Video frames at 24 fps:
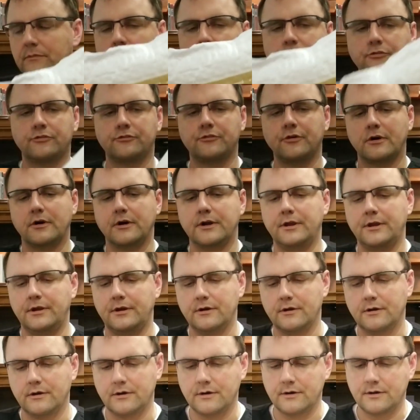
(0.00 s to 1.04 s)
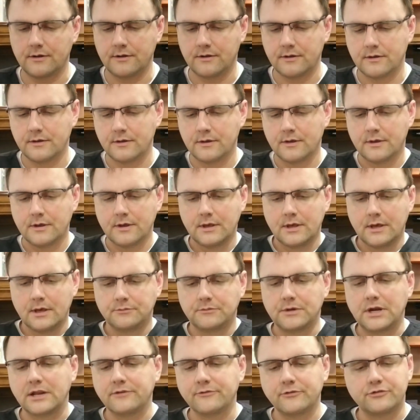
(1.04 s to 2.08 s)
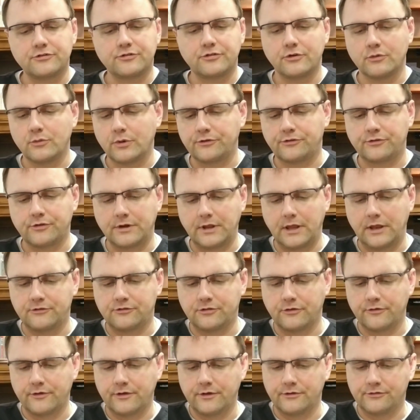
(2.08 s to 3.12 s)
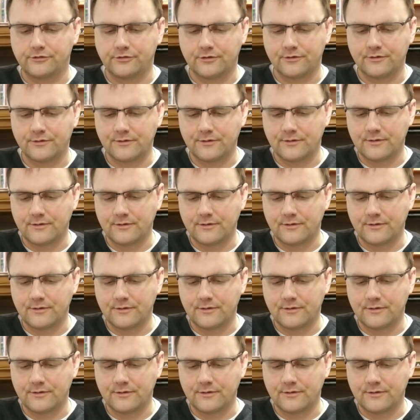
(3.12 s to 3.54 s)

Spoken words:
Let's start here. Not even sure what's in each of these.